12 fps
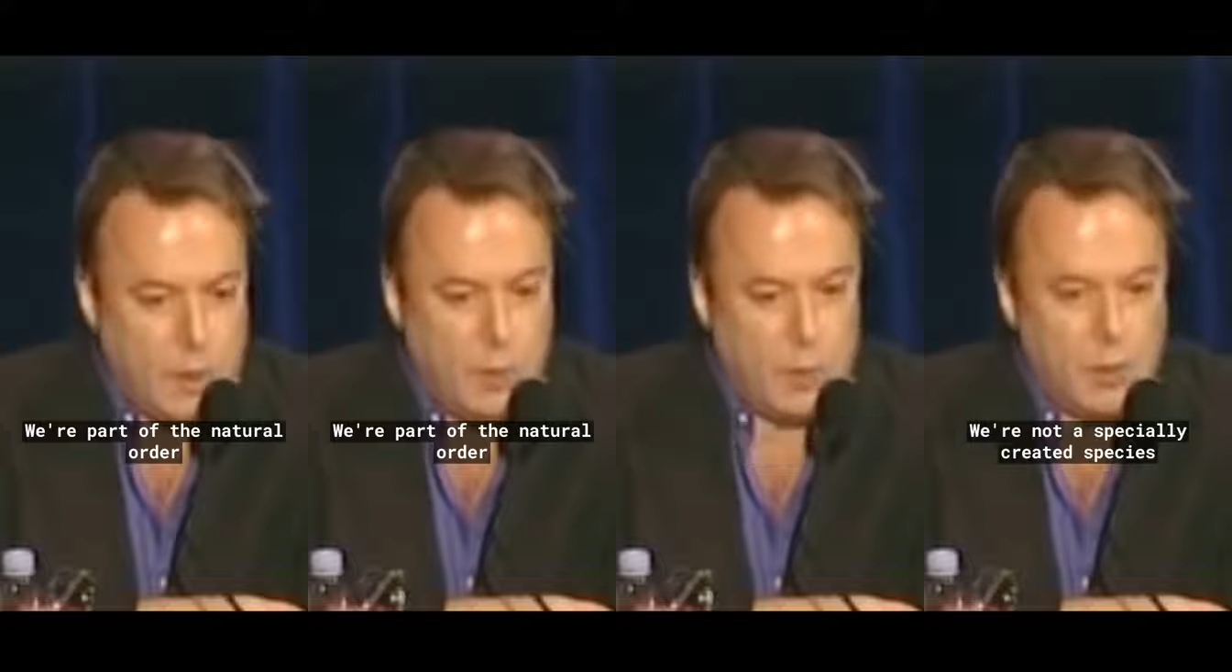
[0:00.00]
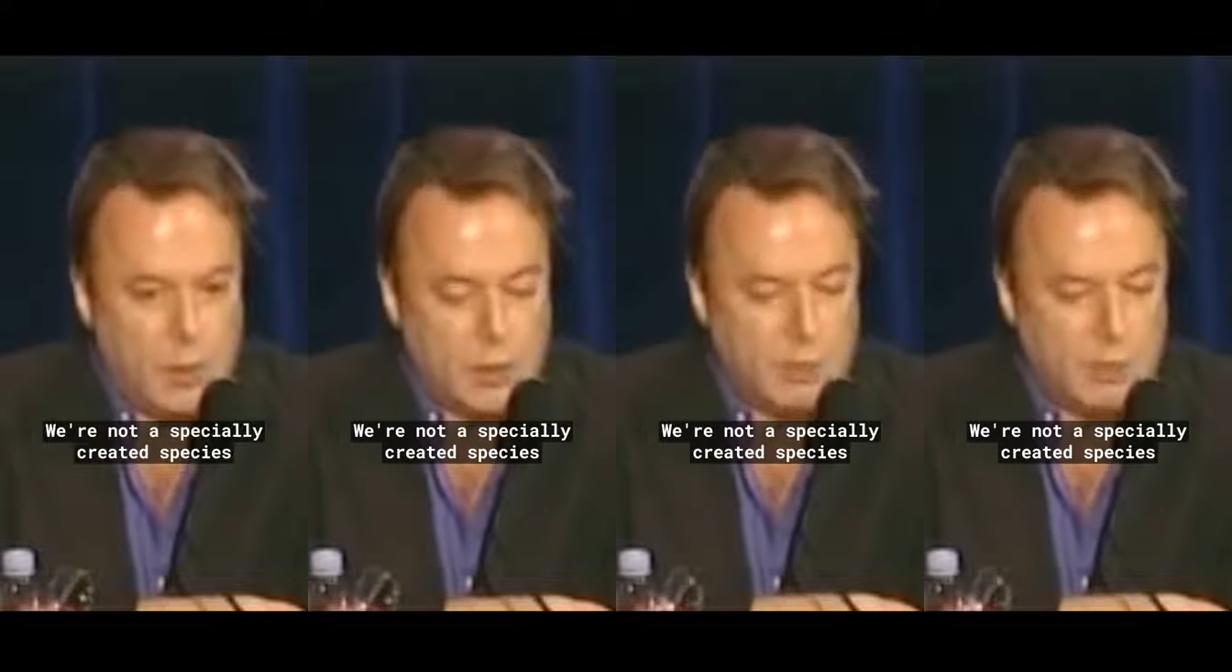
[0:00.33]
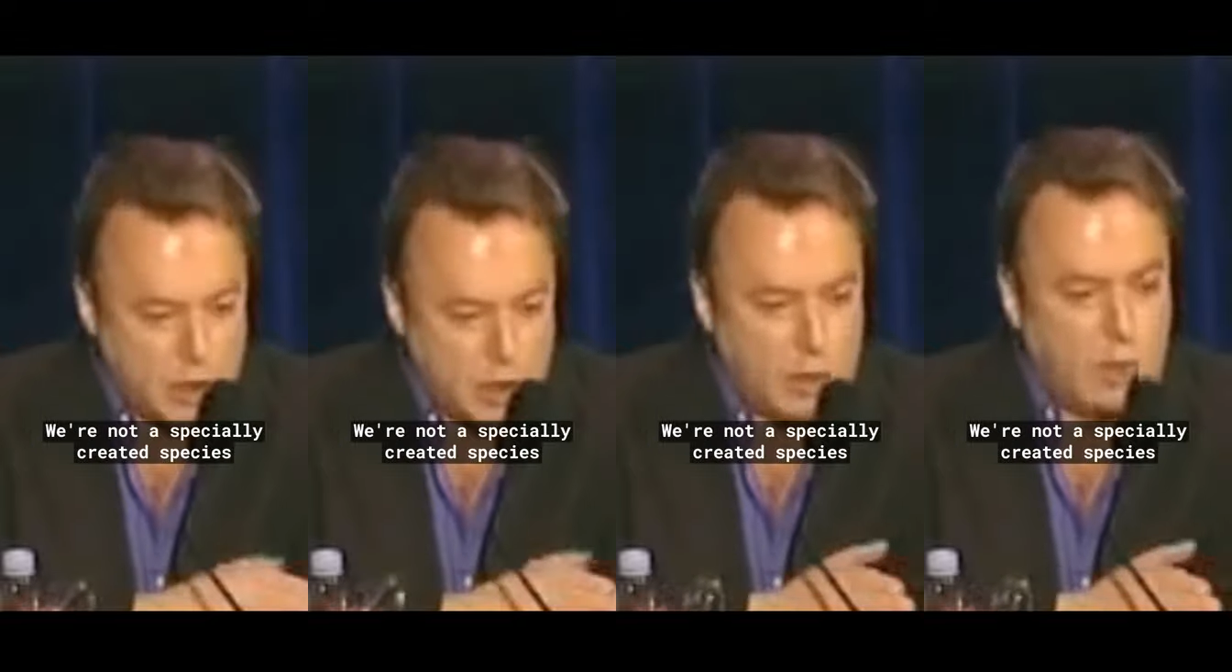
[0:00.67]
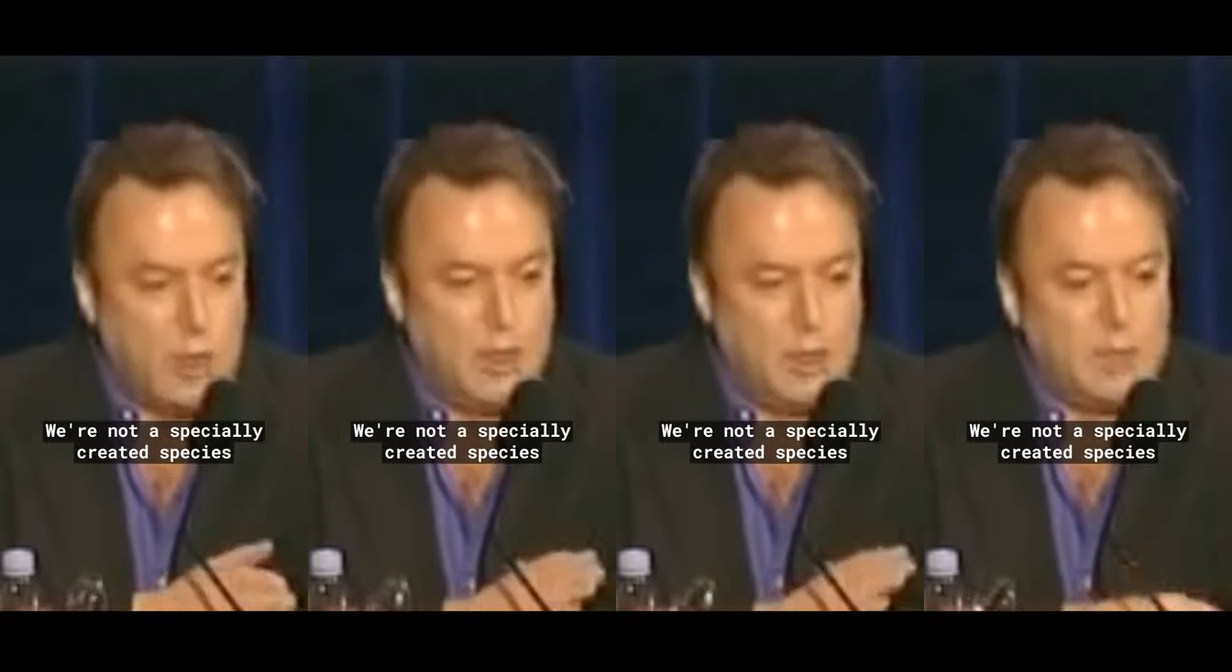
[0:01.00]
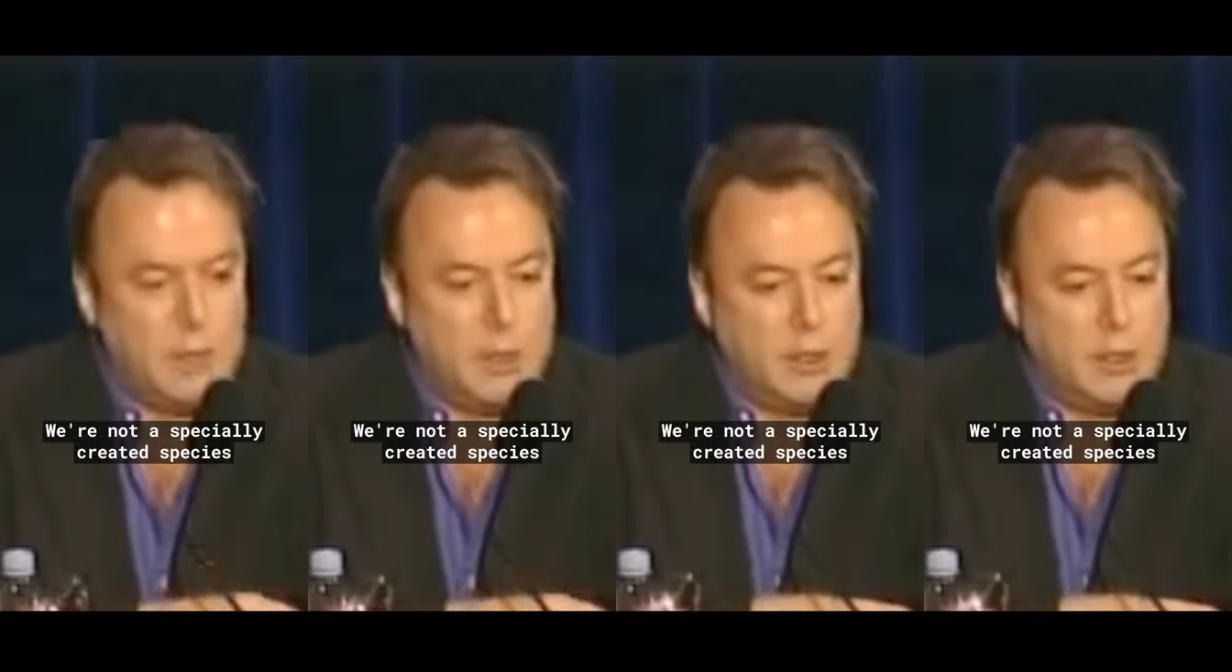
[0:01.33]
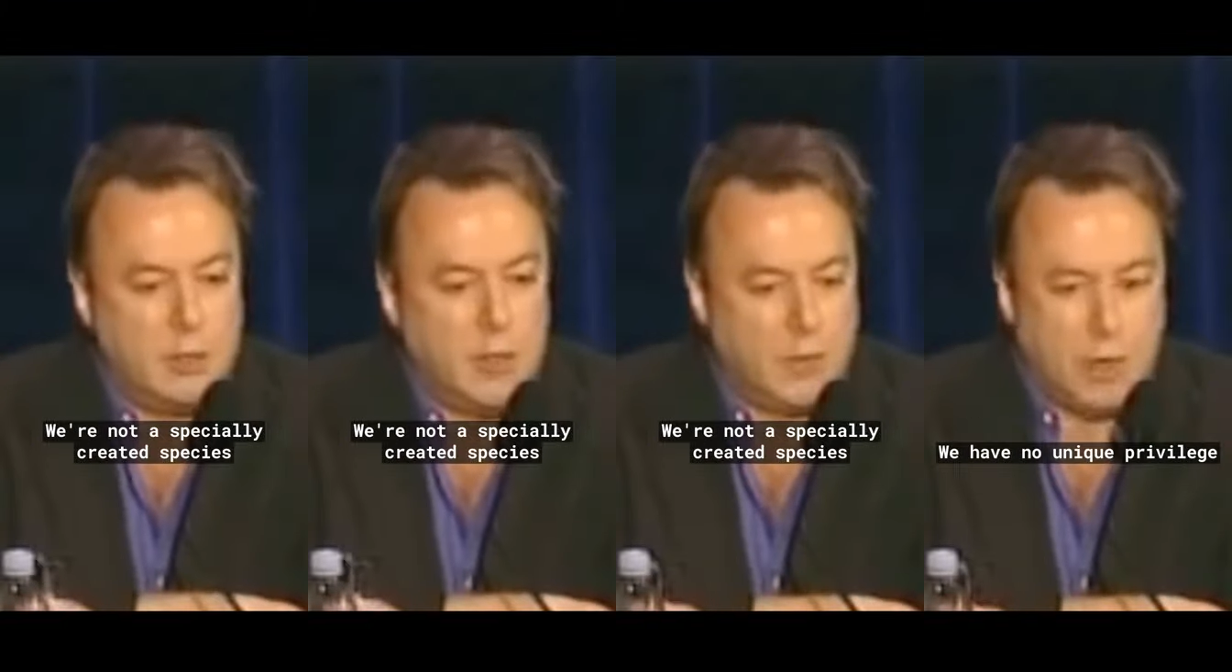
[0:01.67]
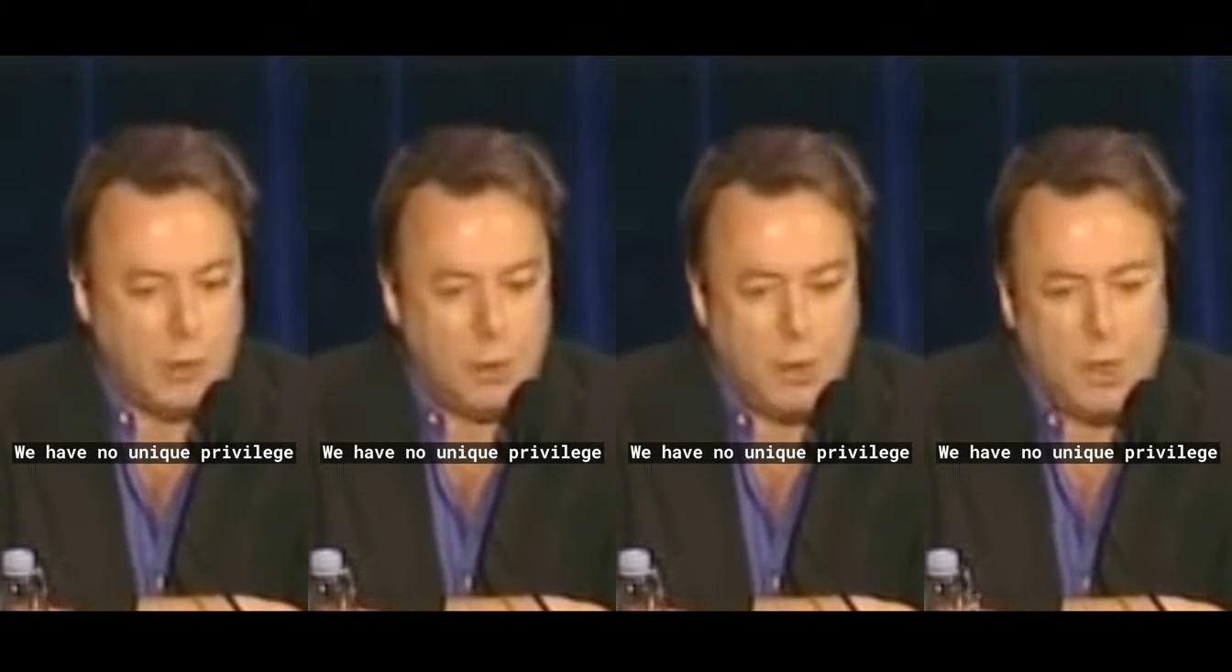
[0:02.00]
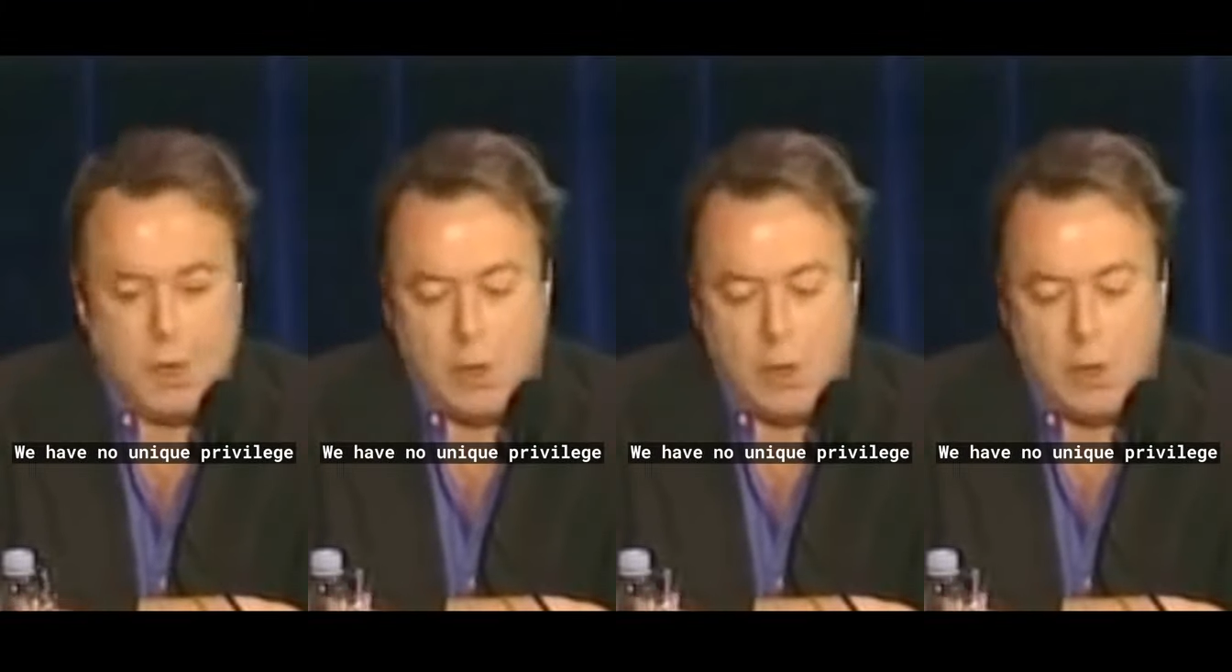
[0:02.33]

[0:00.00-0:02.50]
Uh, we're not a specially created species. We have no,